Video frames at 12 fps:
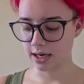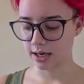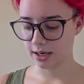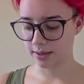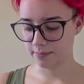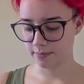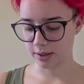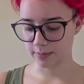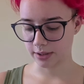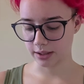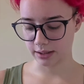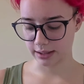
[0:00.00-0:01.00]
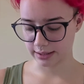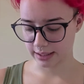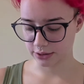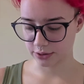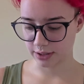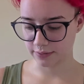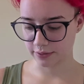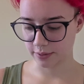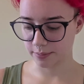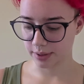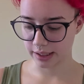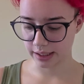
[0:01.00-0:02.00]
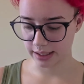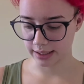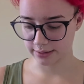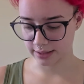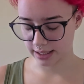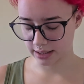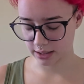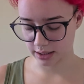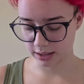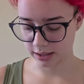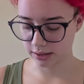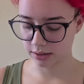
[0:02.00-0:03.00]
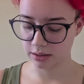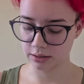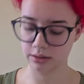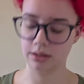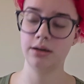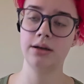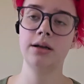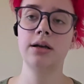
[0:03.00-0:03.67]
I'm gonna let that dry for a bit, and then I'll